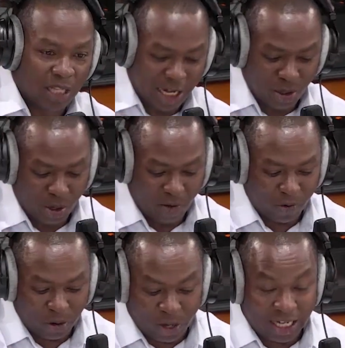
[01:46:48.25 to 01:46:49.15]
And if
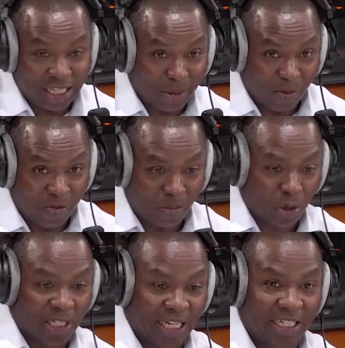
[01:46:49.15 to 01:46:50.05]
you look at some of the
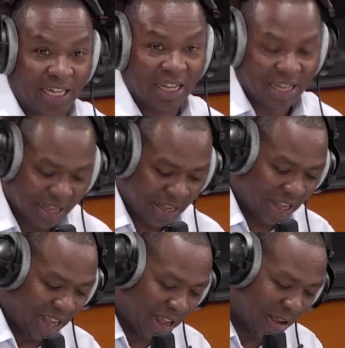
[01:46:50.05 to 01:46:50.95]
protected
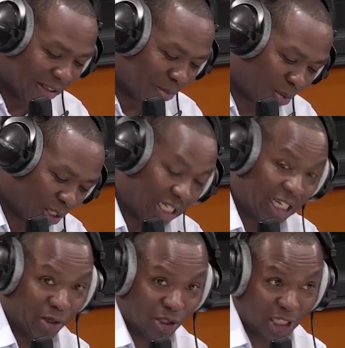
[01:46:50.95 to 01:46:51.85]

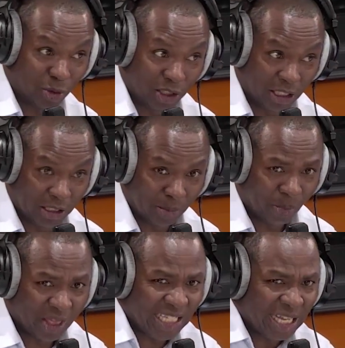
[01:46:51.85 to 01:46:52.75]
constituencies,
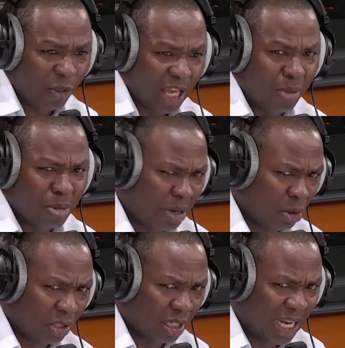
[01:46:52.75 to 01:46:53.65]
that's how they came
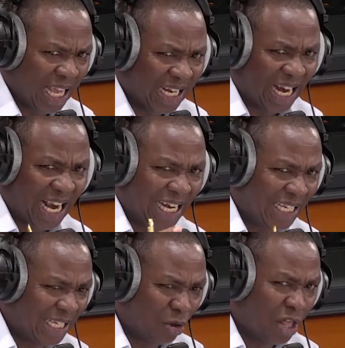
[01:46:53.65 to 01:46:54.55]
about, like
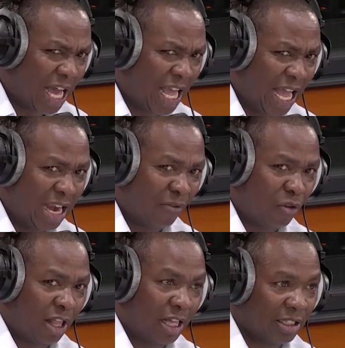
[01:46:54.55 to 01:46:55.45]
Rari, Odaya, and a
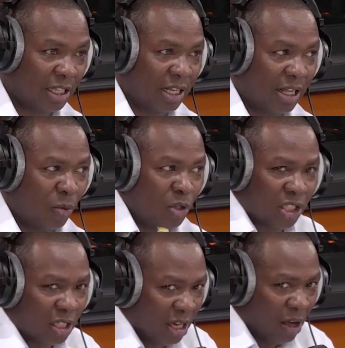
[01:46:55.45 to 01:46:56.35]
few others,
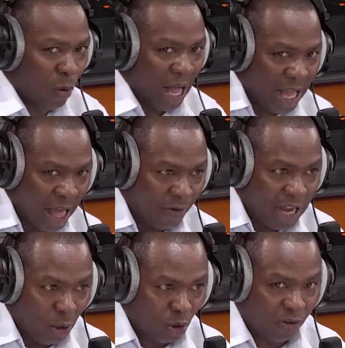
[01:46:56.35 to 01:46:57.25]
which were carved
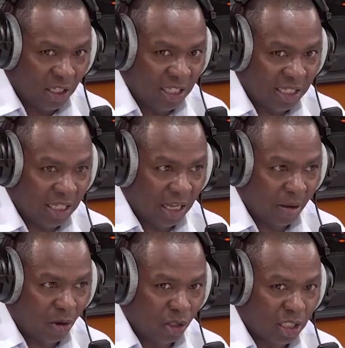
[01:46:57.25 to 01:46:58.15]
out of existing
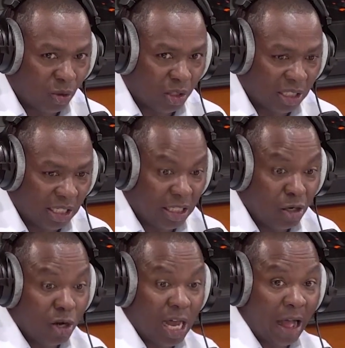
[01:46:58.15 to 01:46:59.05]
constituencies in
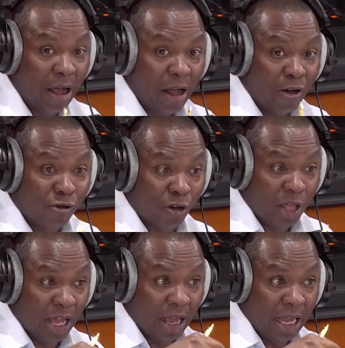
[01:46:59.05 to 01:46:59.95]
order for
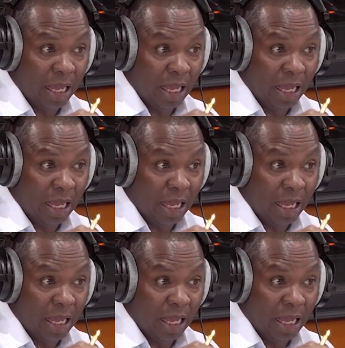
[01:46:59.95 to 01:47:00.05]
the